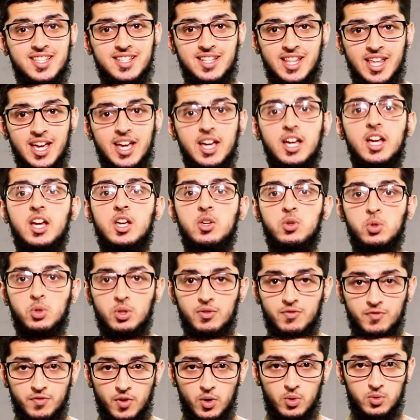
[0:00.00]
is there, you
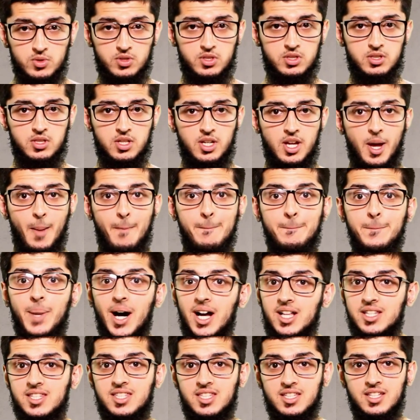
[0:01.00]
can vote.
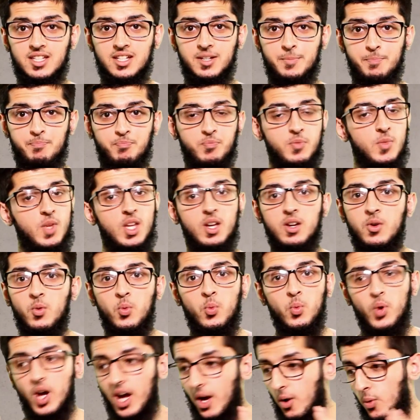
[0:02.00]
But
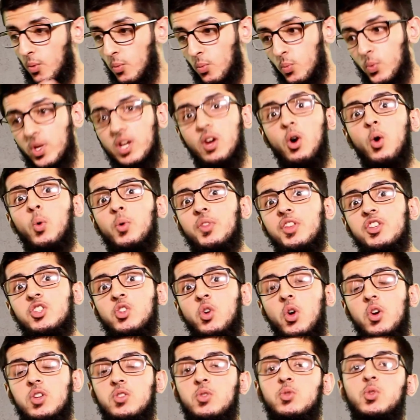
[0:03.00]
we go with the
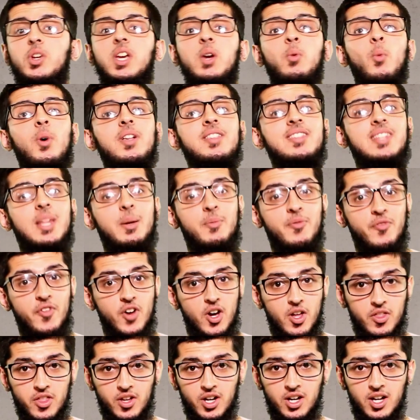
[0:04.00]
scholars who took it one step
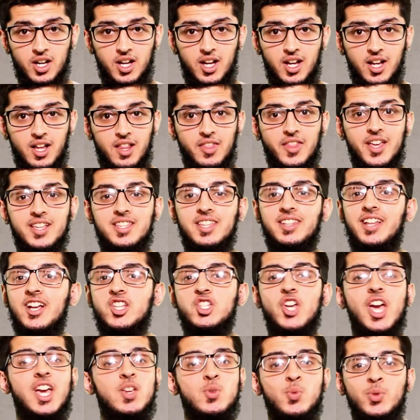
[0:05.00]
further. They said
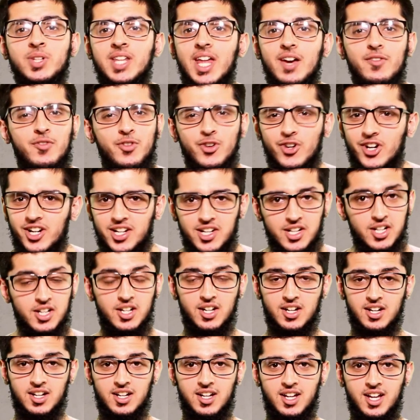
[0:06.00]
that change will never
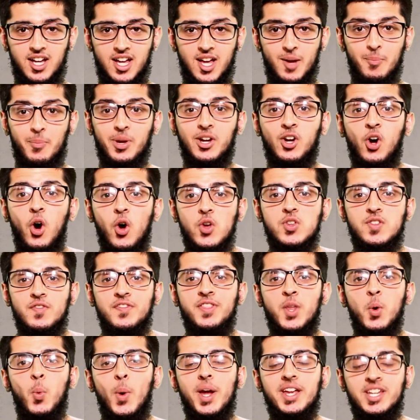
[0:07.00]
occur. Because
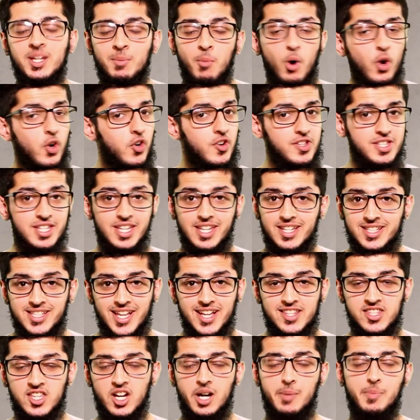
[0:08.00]
of the way democracy is
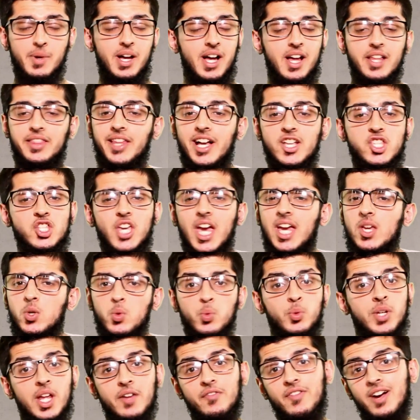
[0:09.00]
set up, that change
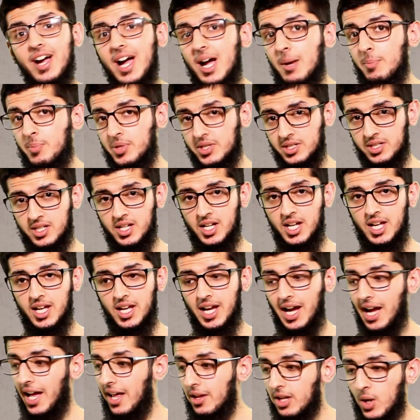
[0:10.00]
will never happen.
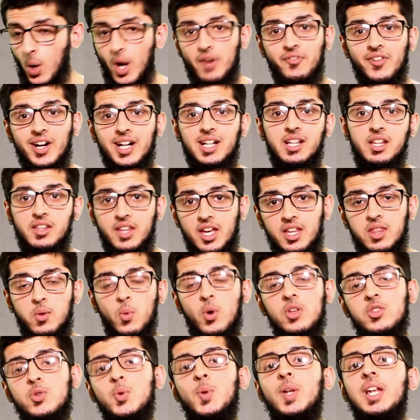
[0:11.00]
And quite frankly, they're the
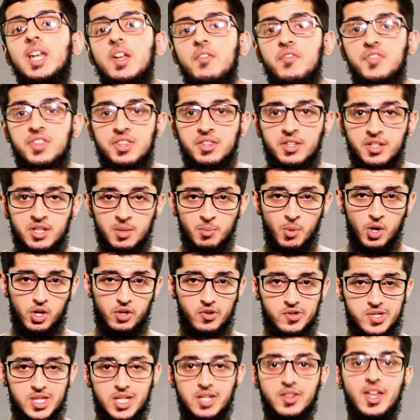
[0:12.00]
ones who lived in the
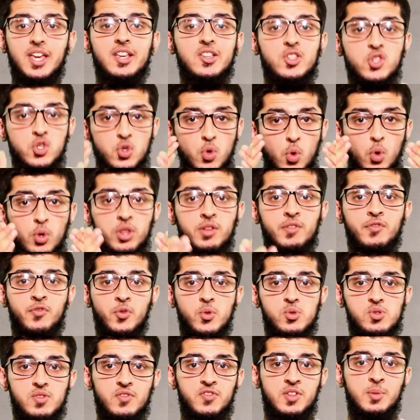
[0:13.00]
democracy. They saw the
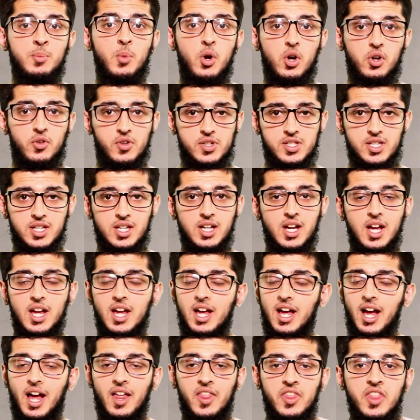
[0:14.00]
fruits of democracy
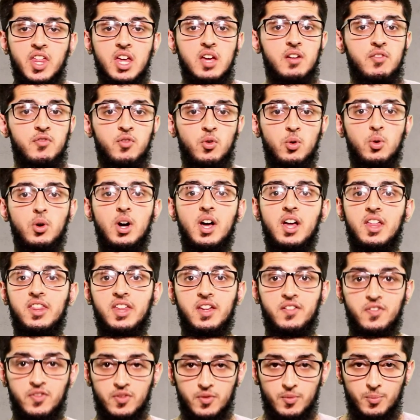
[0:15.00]
and therefore
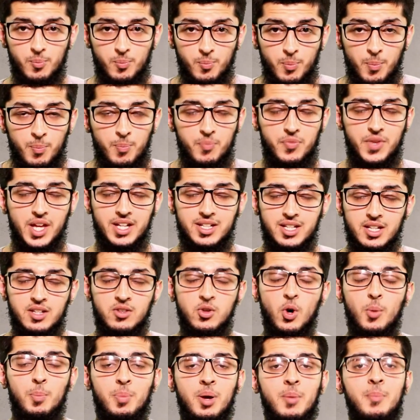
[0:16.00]
they, they did
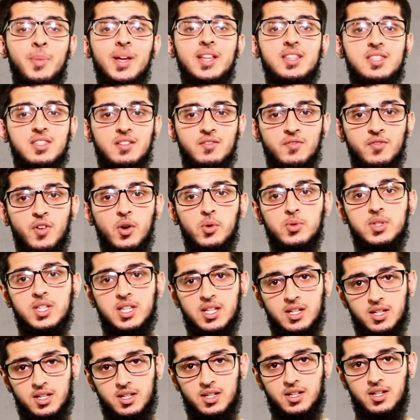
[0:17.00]
not permit
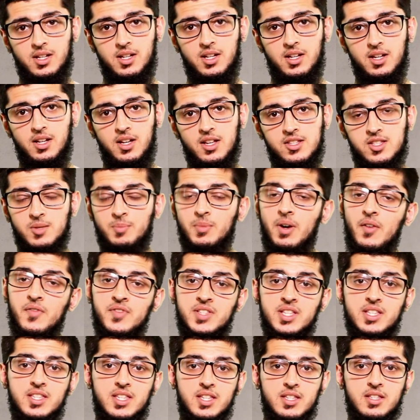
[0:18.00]
voting. So,
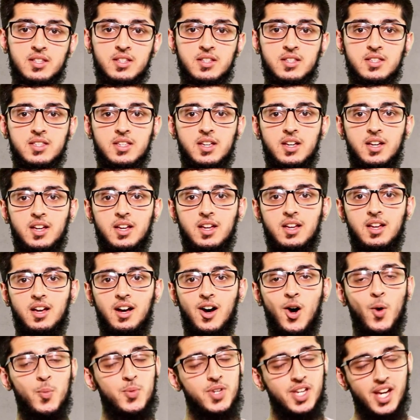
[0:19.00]
brothers and sisters,
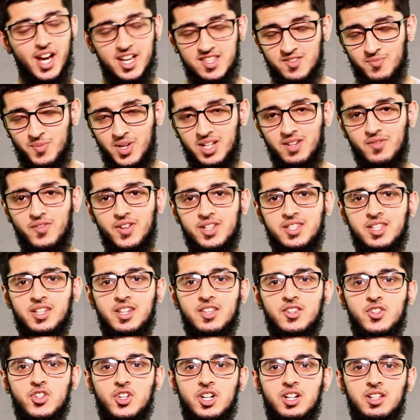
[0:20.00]
hope you guys have benefited,
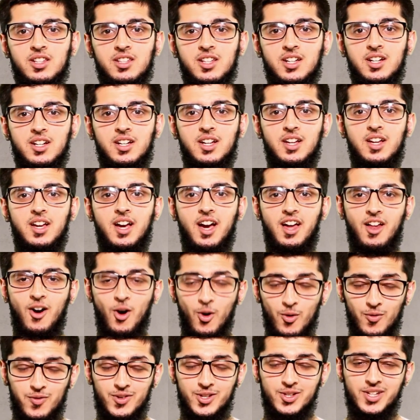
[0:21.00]
inshallah, and
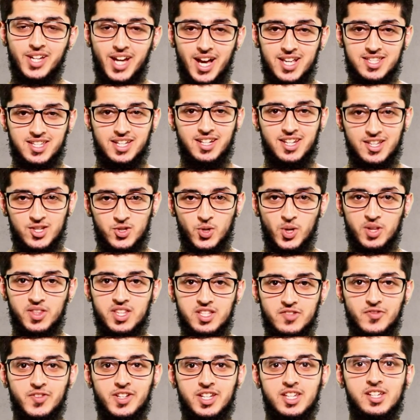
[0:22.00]
hopefully you guys can enjoy
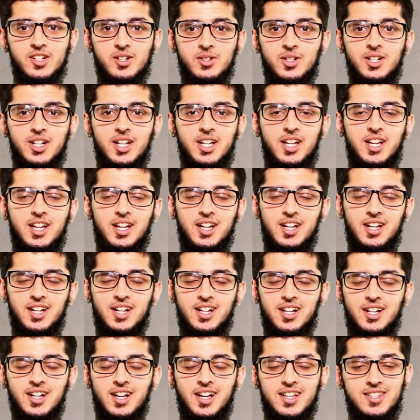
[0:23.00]
this video.
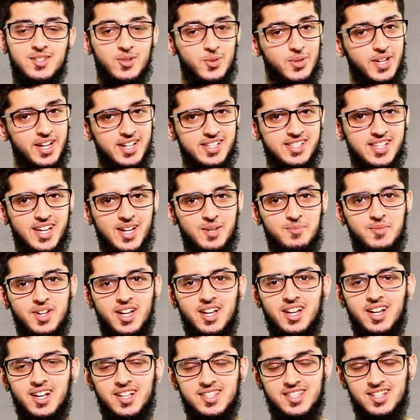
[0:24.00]
Uh, until next time,
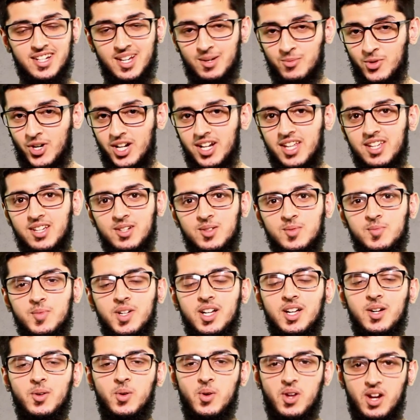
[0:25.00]
Assalamu alaikum
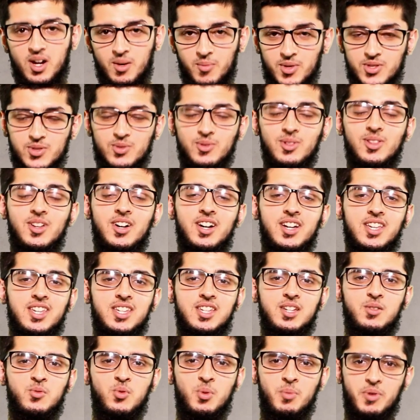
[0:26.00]
wa
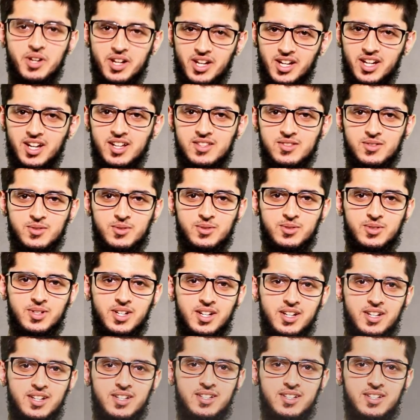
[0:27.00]
rahmatullahi wa barakatuhu.